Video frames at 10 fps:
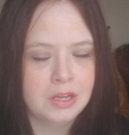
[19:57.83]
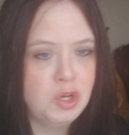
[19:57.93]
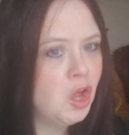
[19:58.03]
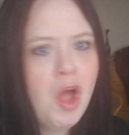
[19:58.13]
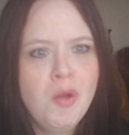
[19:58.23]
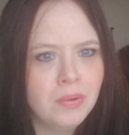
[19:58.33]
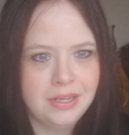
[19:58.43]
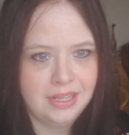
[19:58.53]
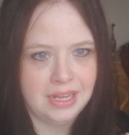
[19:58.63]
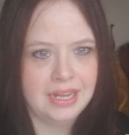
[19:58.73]

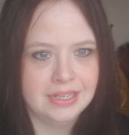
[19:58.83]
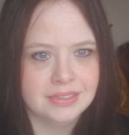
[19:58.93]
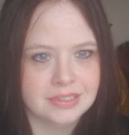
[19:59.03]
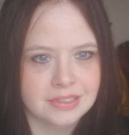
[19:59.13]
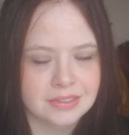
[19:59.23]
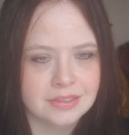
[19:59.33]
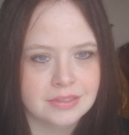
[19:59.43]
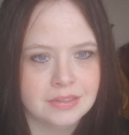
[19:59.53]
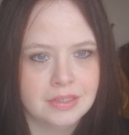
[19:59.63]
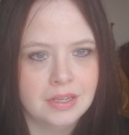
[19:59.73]
Nobody is.
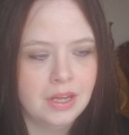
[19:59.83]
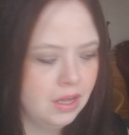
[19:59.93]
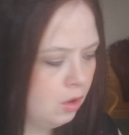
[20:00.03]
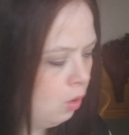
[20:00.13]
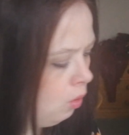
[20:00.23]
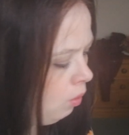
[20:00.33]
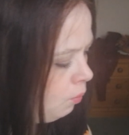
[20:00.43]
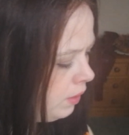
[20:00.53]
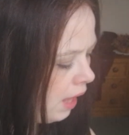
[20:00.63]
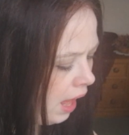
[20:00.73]
All we